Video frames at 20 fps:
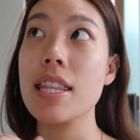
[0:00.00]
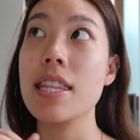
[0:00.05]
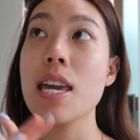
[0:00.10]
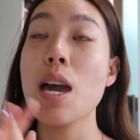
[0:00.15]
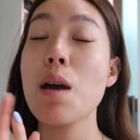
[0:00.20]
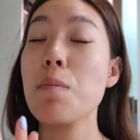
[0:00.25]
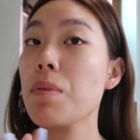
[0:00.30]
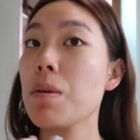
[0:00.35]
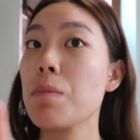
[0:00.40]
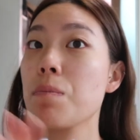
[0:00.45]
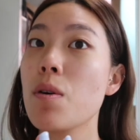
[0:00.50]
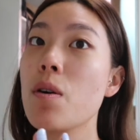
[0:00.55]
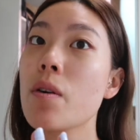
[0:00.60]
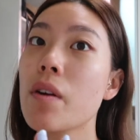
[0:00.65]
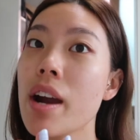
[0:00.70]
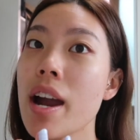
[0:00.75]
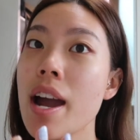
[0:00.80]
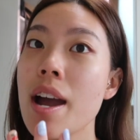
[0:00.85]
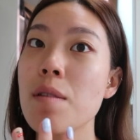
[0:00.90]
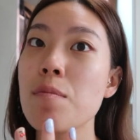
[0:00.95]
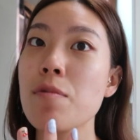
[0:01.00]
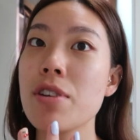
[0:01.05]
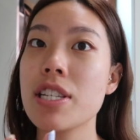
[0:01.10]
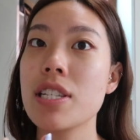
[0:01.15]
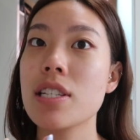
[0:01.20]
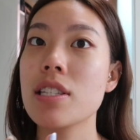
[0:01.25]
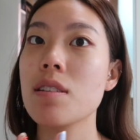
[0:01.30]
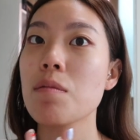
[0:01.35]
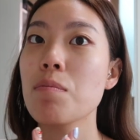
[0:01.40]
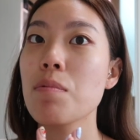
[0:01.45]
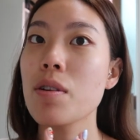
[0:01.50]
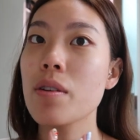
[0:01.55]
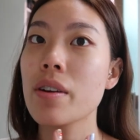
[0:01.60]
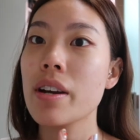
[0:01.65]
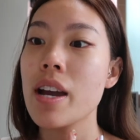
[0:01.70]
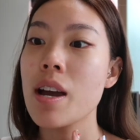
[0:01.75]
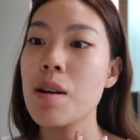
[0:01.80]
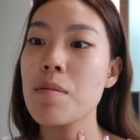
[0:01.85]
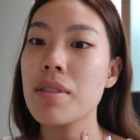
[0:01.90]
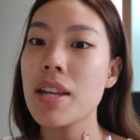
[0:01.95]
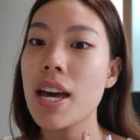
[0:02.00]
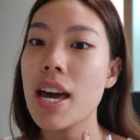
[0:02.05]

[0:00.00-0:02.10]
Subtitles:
the EPIK program, which is the program